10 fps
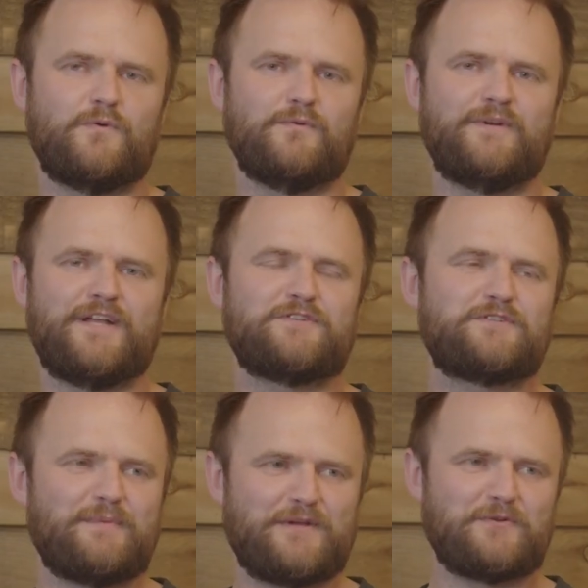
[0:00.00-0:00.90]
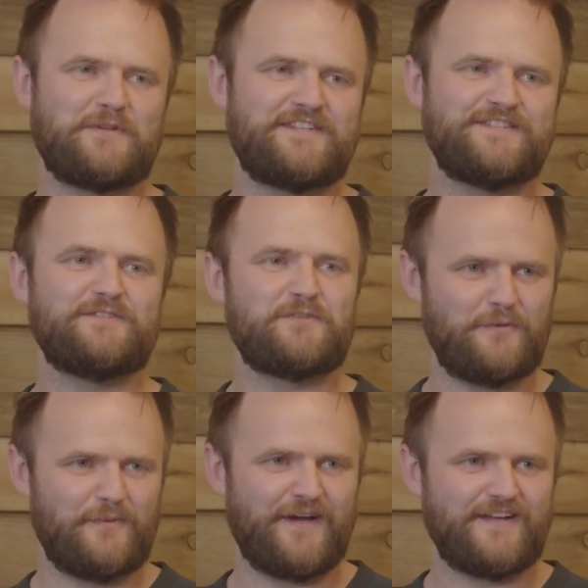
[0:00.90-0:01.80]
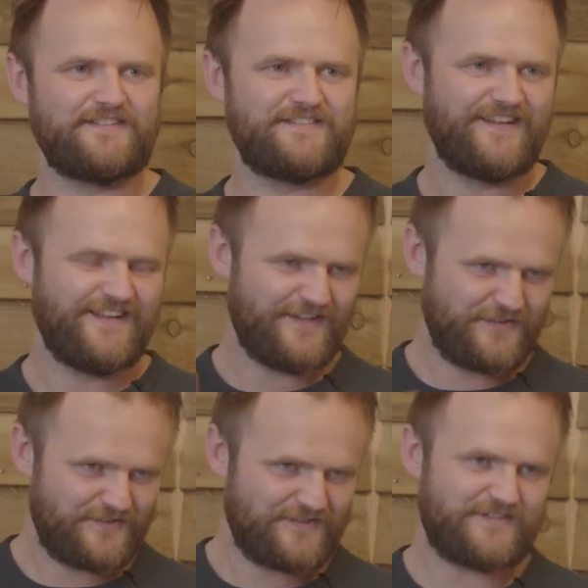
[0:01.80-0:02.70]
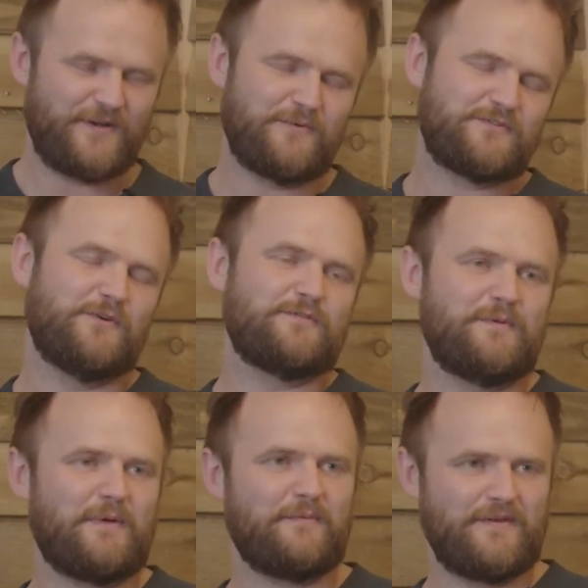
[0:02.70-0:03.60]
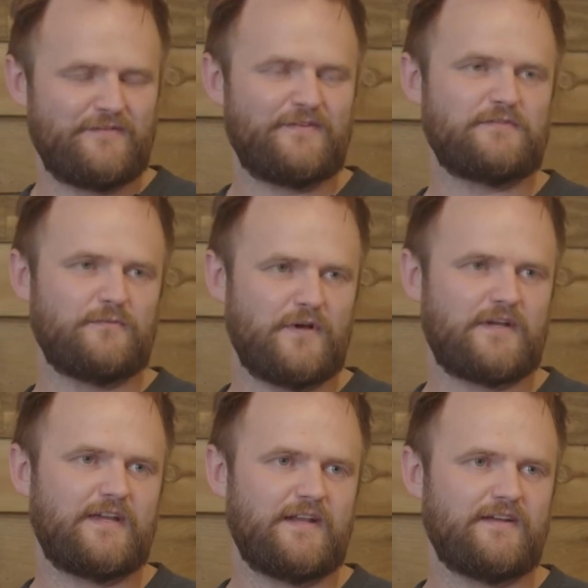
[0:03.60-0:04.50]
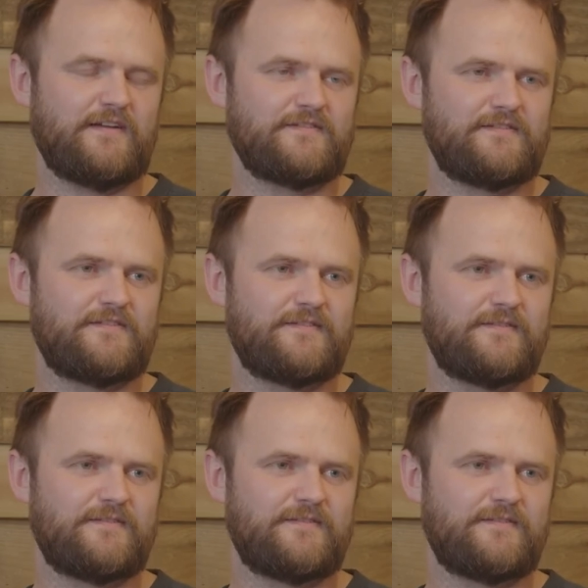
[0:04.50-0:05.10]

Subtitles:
Cool. And just to make sure this isn't too biased, talk to me about the benefits of working in-house.